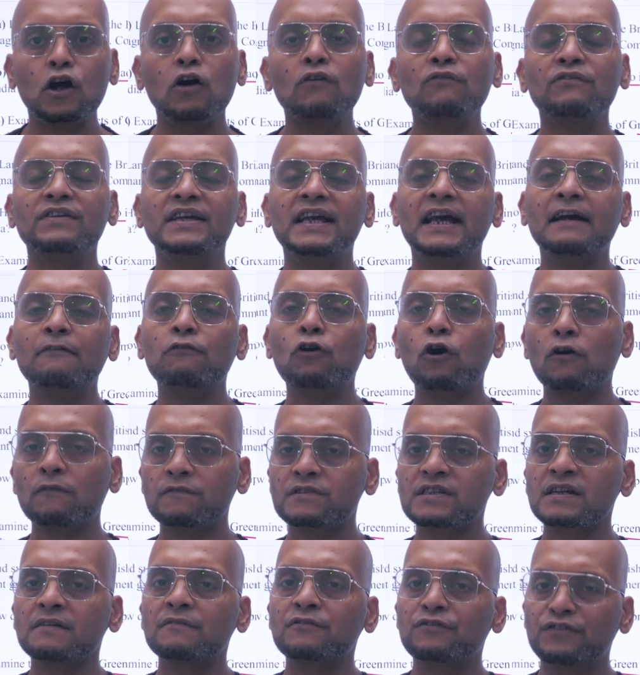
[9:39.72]
now we have
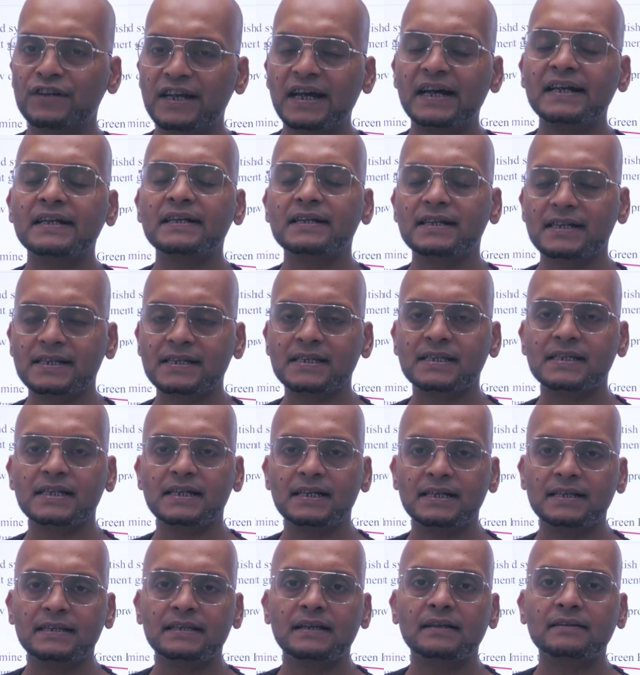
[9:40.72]
observed we are
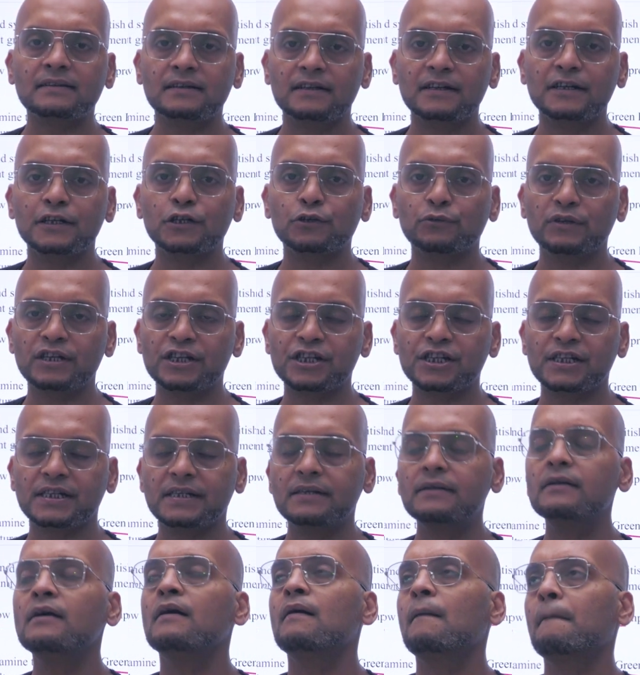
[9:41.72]
still in the third
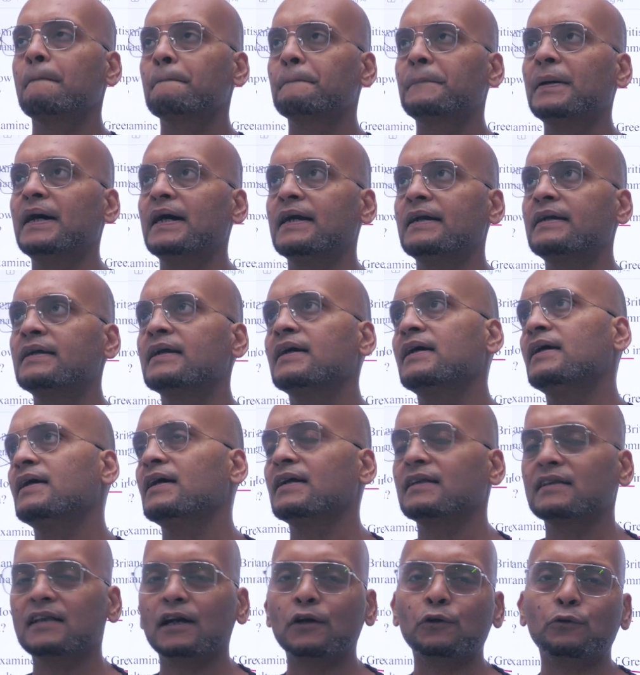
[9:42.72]
question,
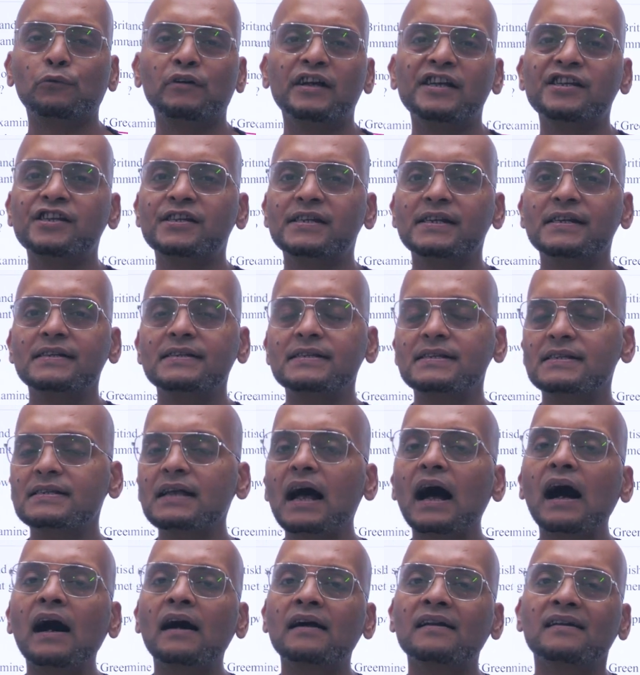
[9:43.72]
but the questions
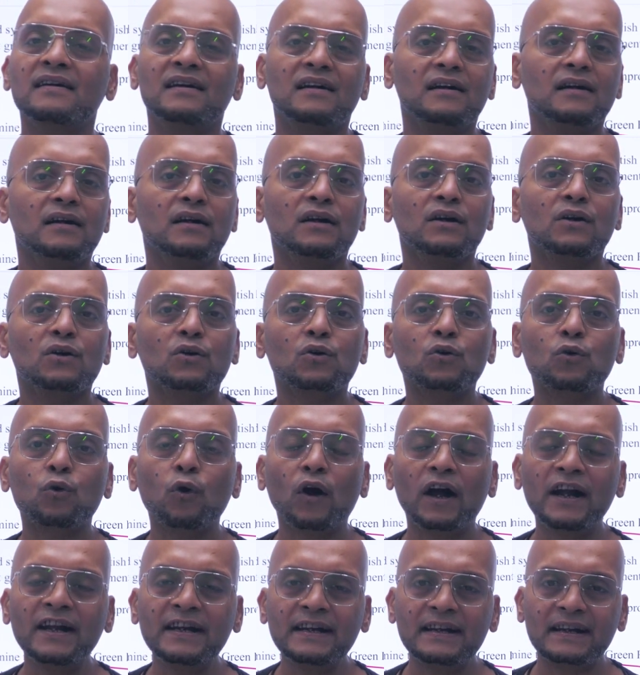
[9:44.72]
are
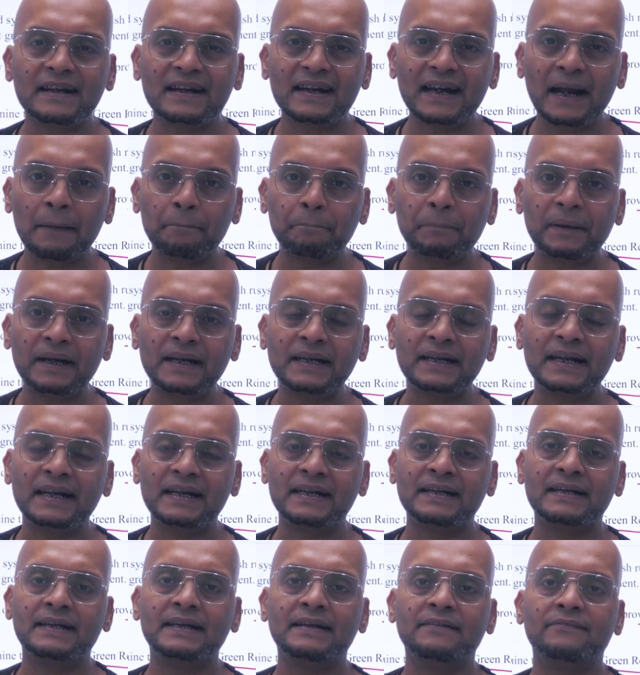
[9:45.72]
quite
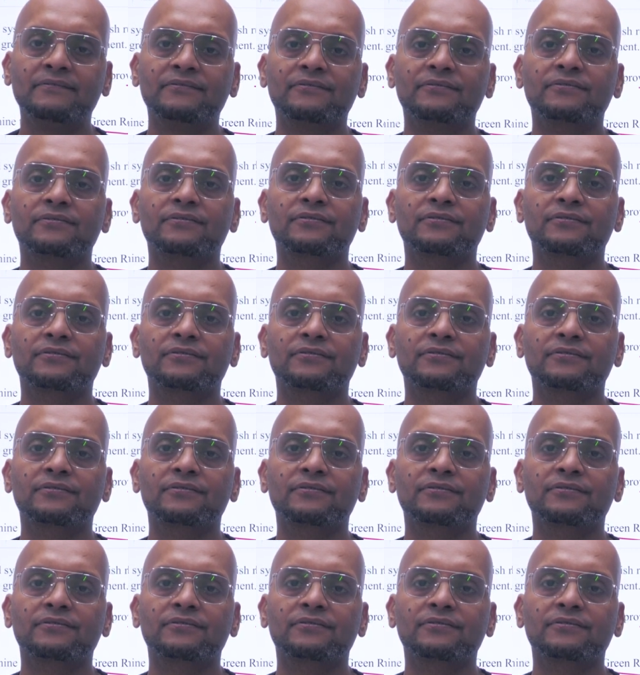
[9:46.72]
repetitive